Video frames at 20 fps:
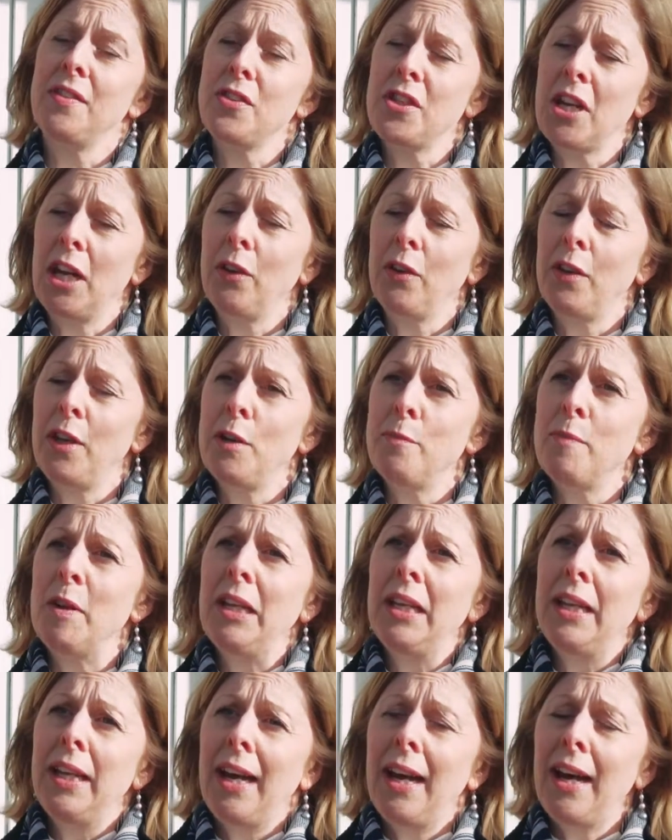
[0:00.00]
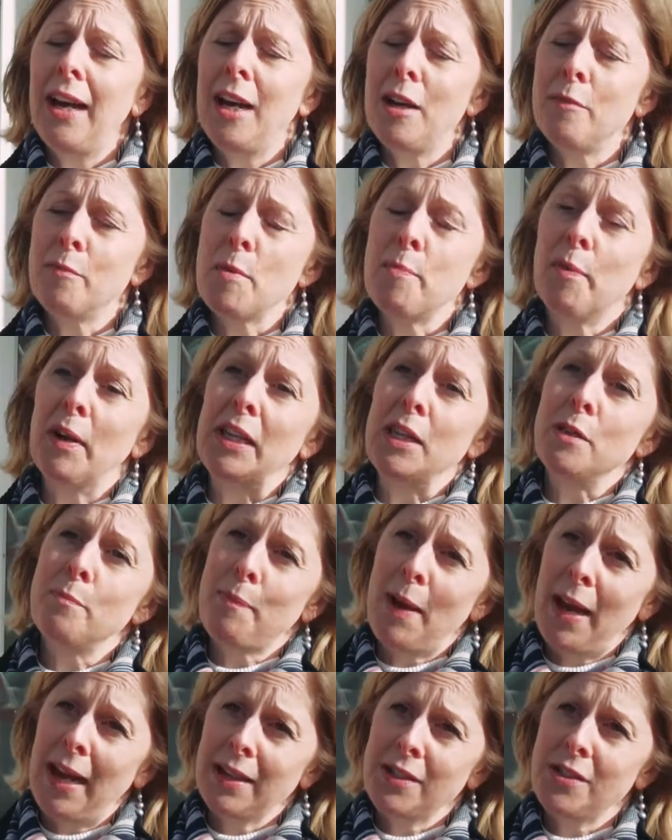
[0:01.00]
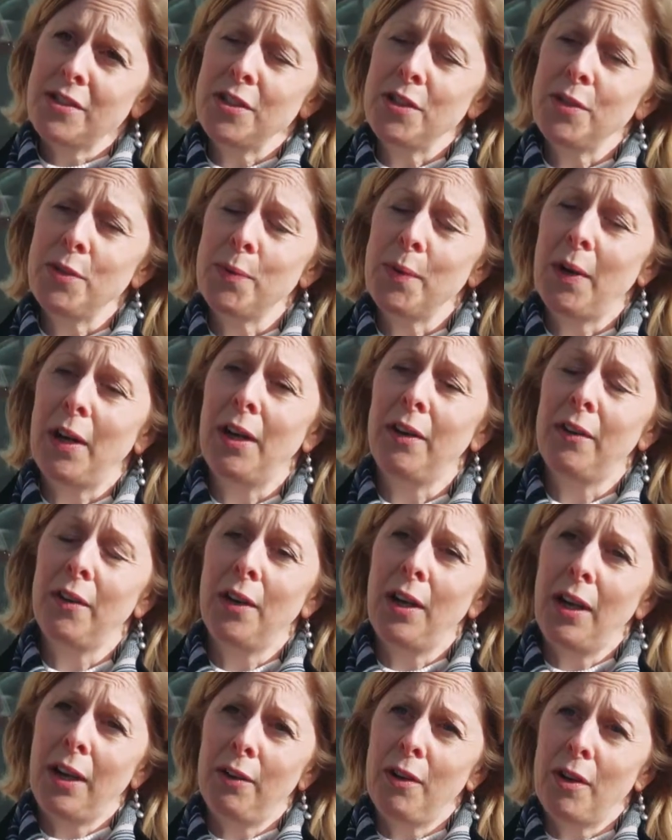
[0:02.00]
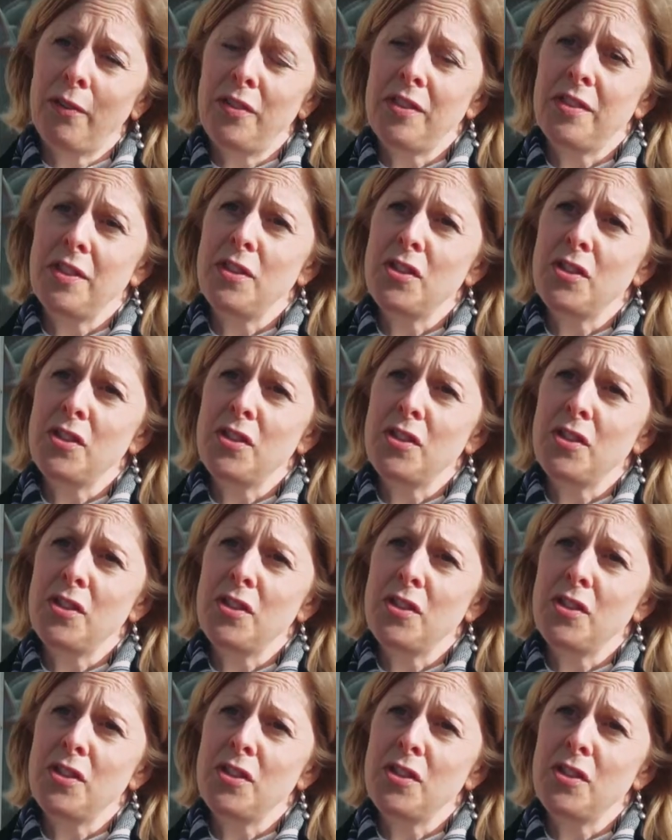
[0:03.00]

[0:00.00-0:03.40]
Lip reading: in Cheltenham. We bring them back to our office